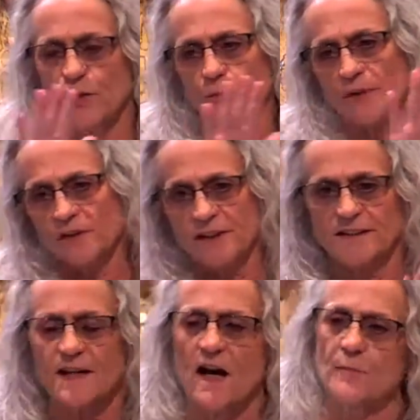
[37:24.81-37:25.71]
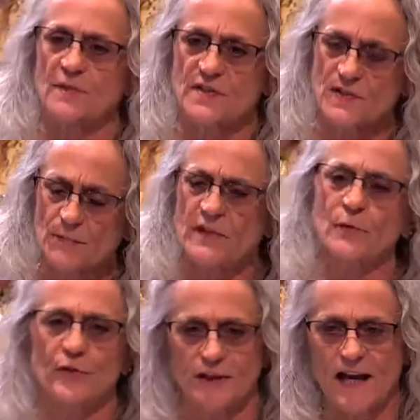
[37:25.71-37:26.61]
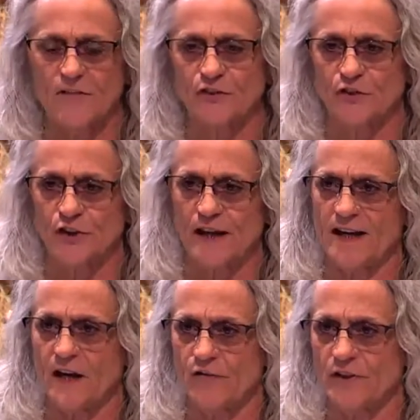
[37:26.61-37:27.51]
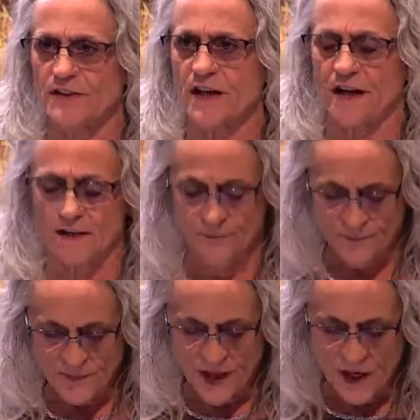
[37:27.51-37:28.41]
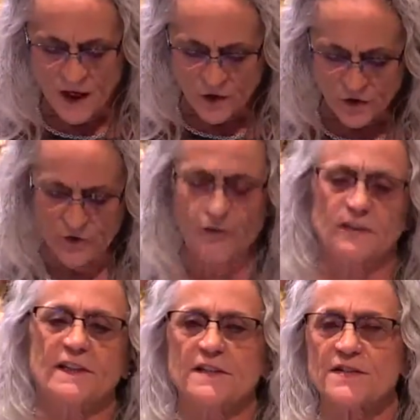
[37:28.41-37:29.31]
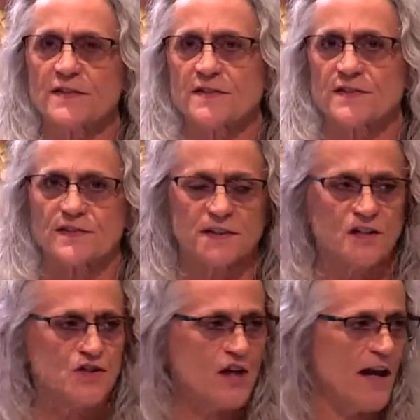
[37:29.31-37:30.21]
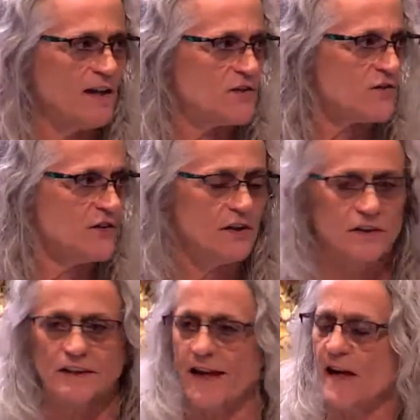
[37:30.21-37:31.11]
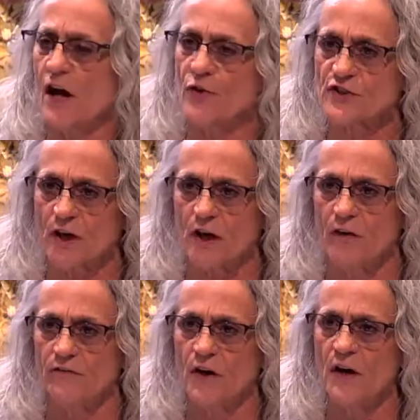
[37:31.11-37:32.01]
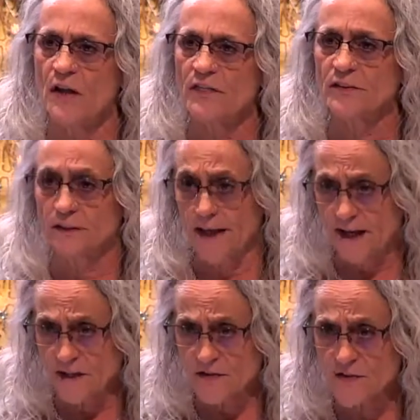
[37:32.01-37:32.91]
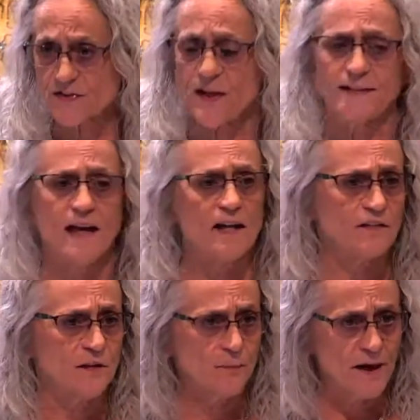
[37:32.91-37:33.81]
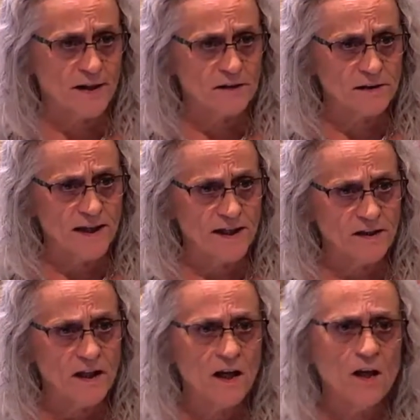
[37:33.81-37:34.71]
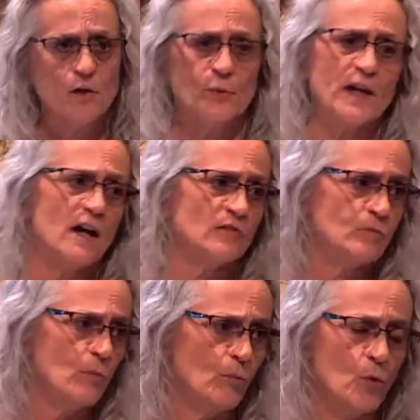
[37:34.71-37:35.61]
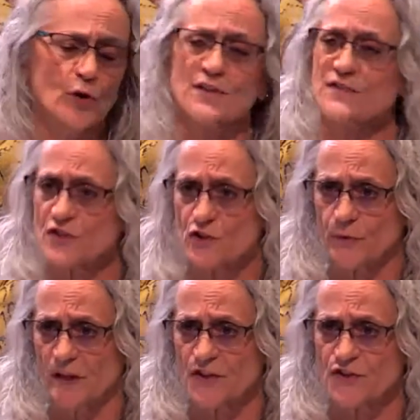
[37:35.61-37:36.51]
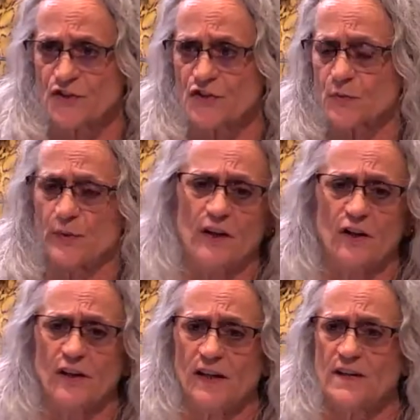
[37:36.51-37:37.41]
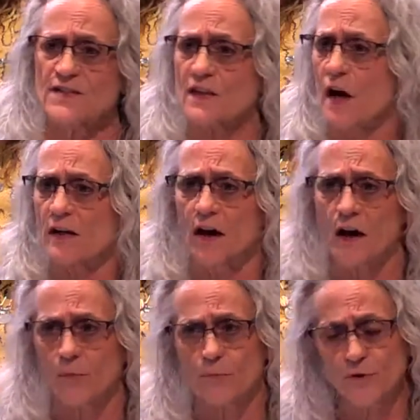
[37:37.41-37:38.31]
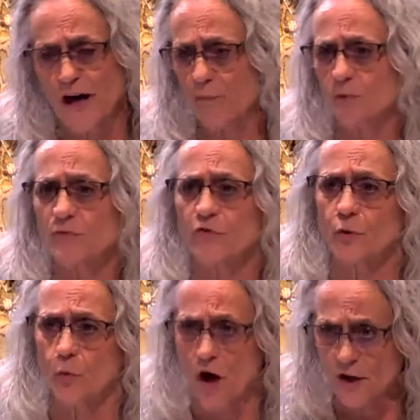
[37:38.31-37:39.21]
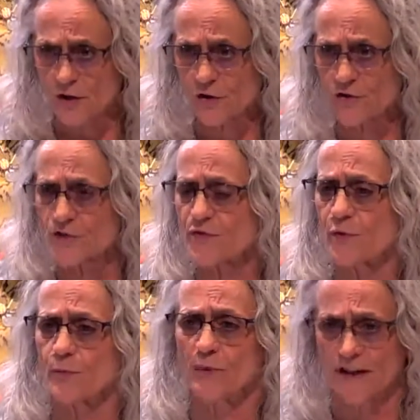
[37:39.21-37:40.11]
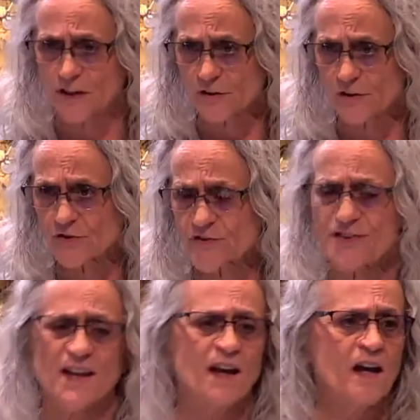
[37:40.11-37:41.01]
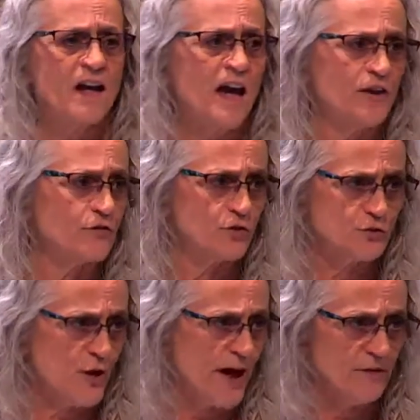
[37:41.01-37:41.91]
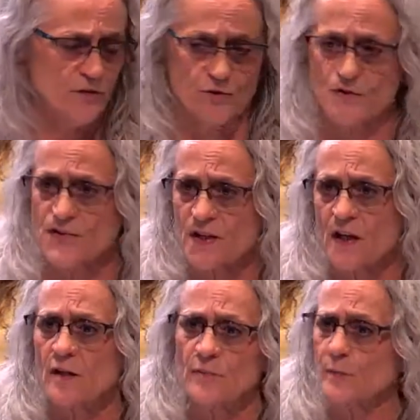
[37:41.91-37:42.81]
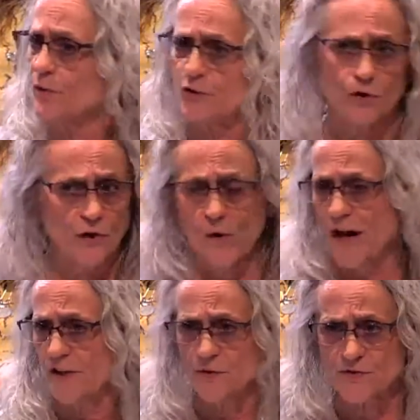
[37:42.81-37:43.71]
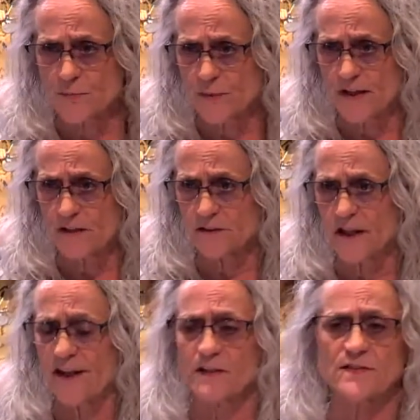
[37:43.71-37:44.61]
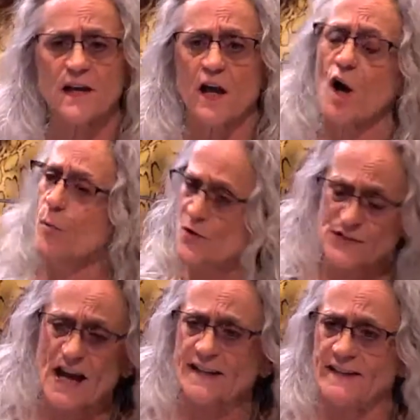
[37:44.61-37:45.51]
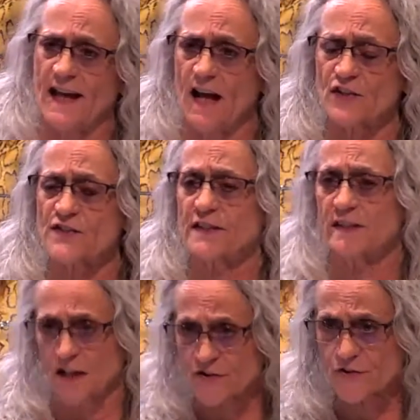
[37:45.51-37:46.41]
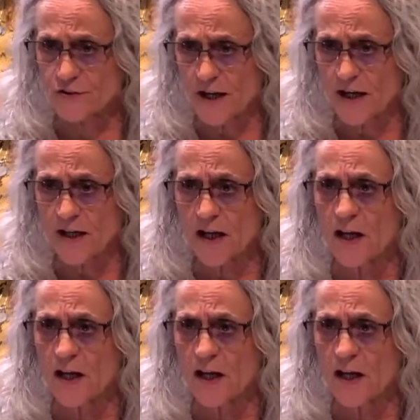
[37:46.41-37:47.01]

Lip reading: or McClintock, but it's something we're going to have to look at every day. Currently, since the city changed the layout of the lanes and added the bike lane, we have more situations where it's a problem for walkers, for bikers, and for drivers. People don't know how to use the bike lanes. I almost got in an accident yesterday